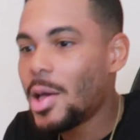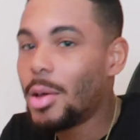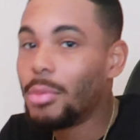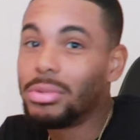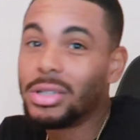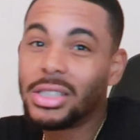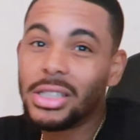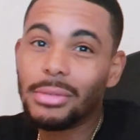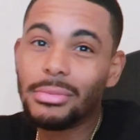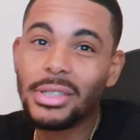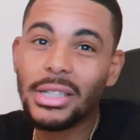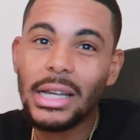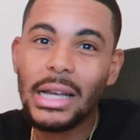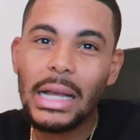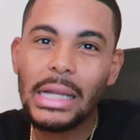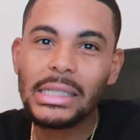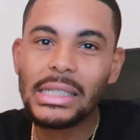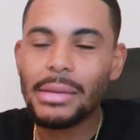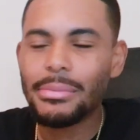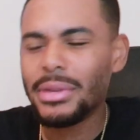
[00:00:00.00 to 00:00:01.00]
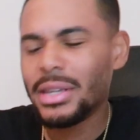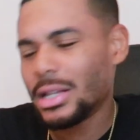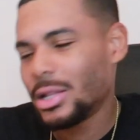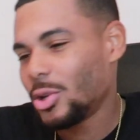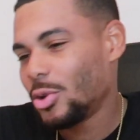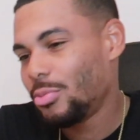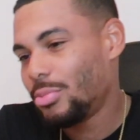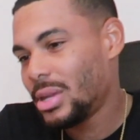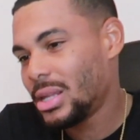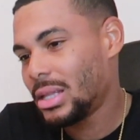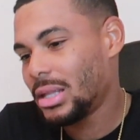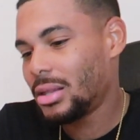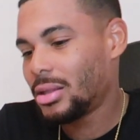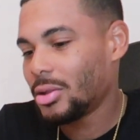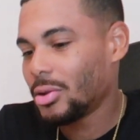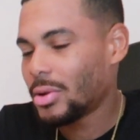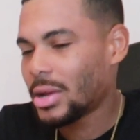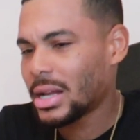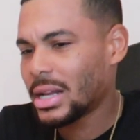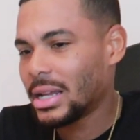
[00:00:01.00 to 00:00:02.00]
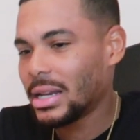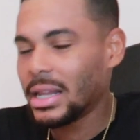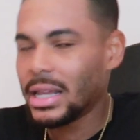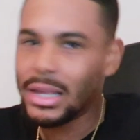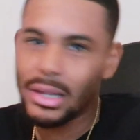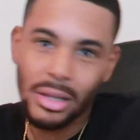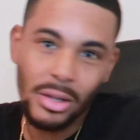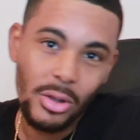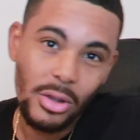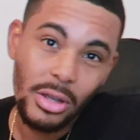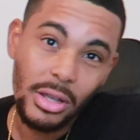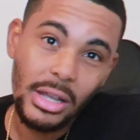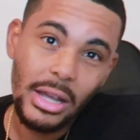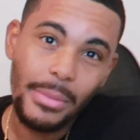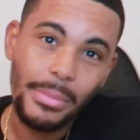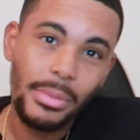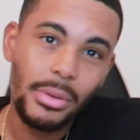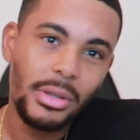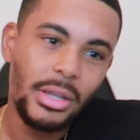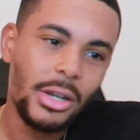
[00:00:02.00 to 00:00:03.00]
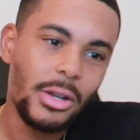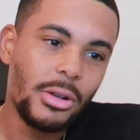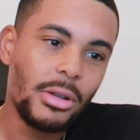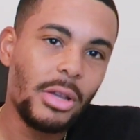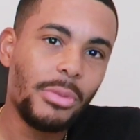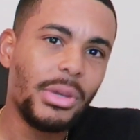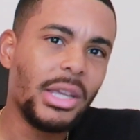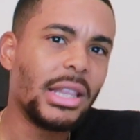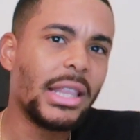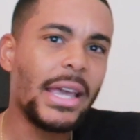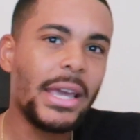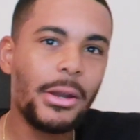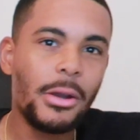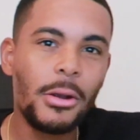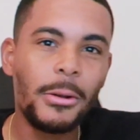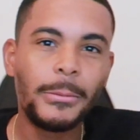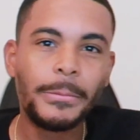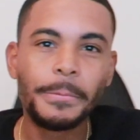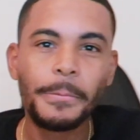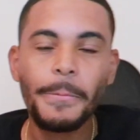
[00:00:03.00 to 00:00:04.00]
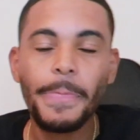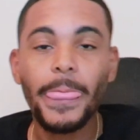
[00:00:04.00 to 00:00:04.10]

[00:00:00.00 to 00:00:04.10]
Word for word: but sometimes I be a little busy, so I kind of answer a couple, you know, it'll be later.